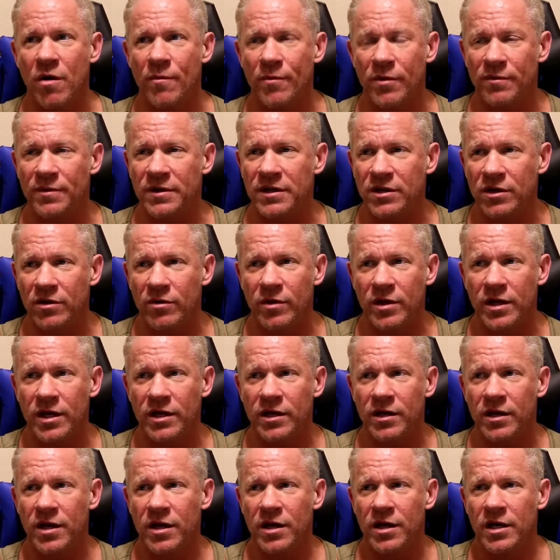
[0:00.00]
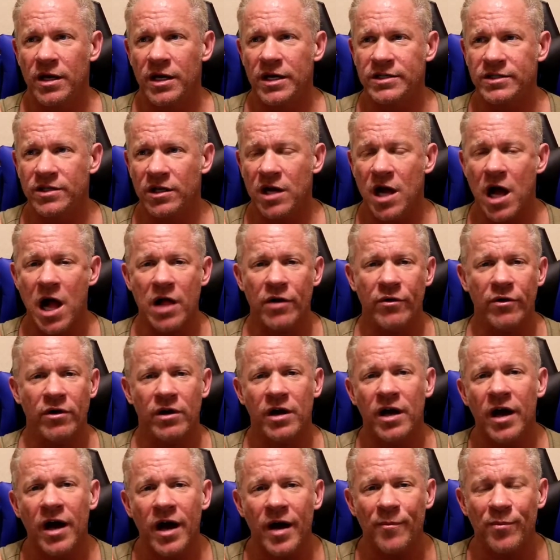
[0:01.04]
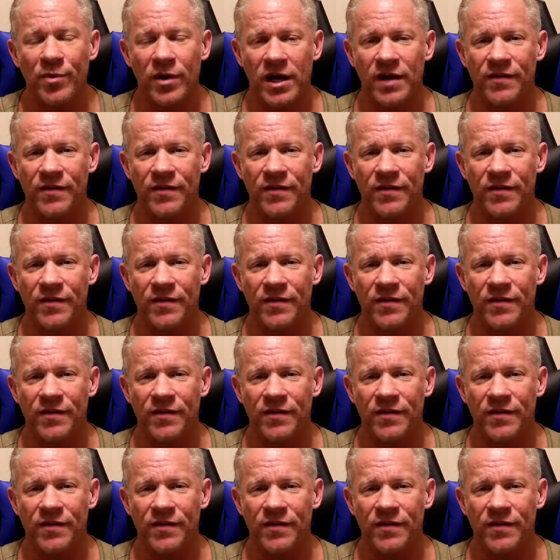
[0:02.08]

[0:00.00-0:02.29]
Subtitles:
I'm going to be doing is the Colorado Cup,